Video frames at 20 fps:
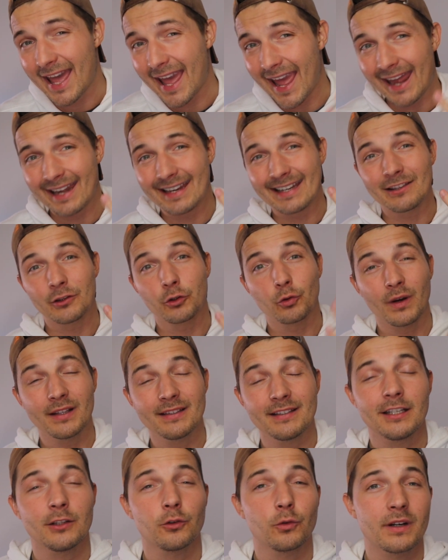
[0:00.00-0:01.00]
And in
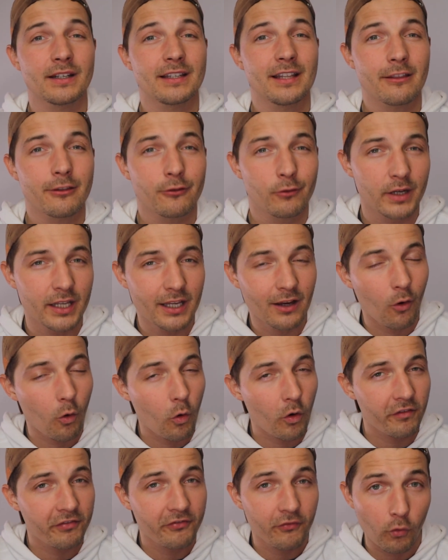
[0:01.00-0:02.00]
2023
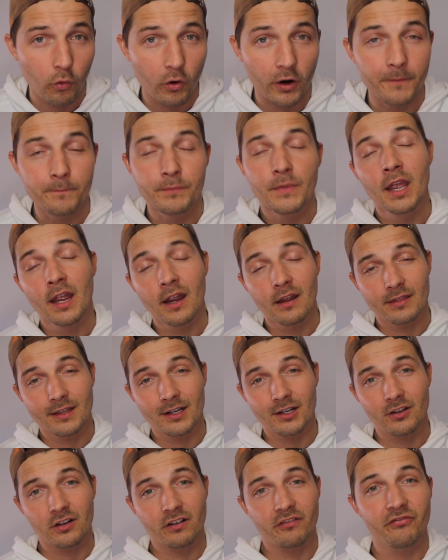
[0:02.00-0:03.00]
or 4,
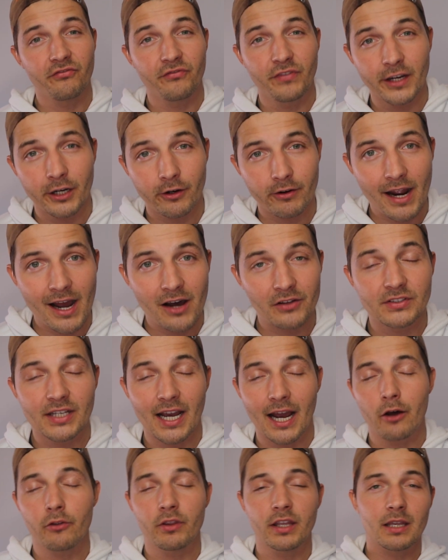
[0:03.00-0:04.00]
they're gonna figure out
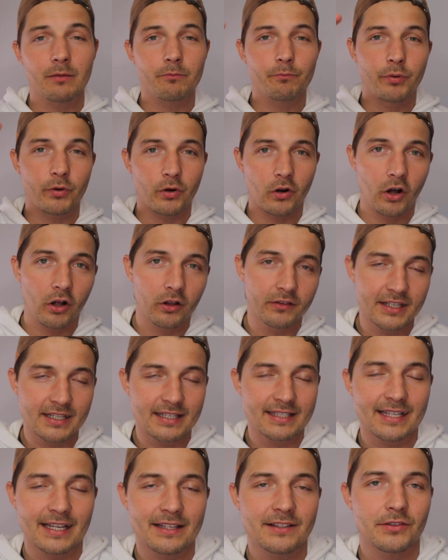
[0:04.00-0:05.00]
how they can put all these
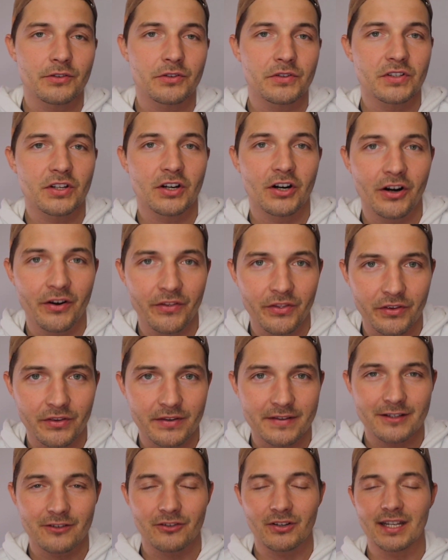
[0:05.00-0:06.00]
sensors under the
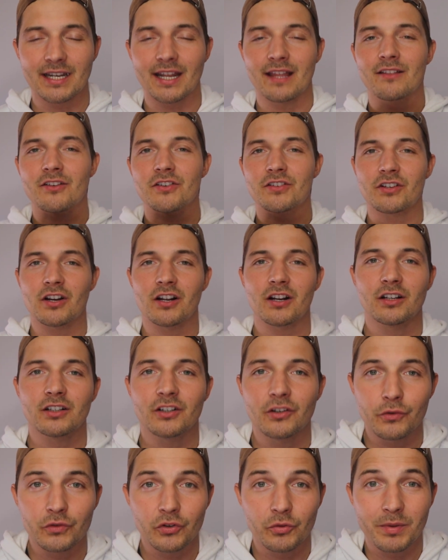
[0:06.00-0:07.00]
screen and there's not
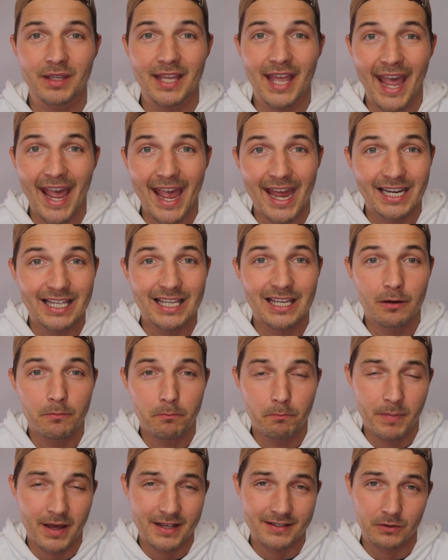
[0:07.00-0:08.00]
going to be any
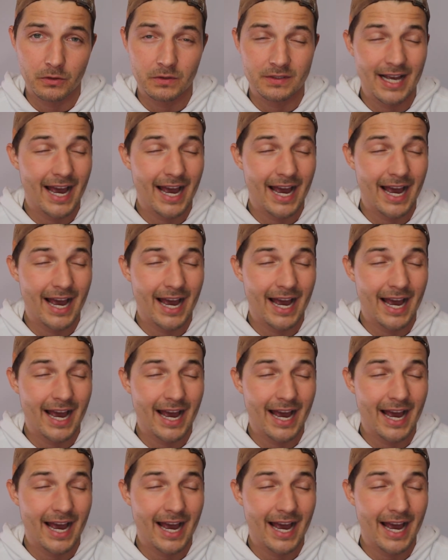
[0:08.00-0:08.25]
bezels.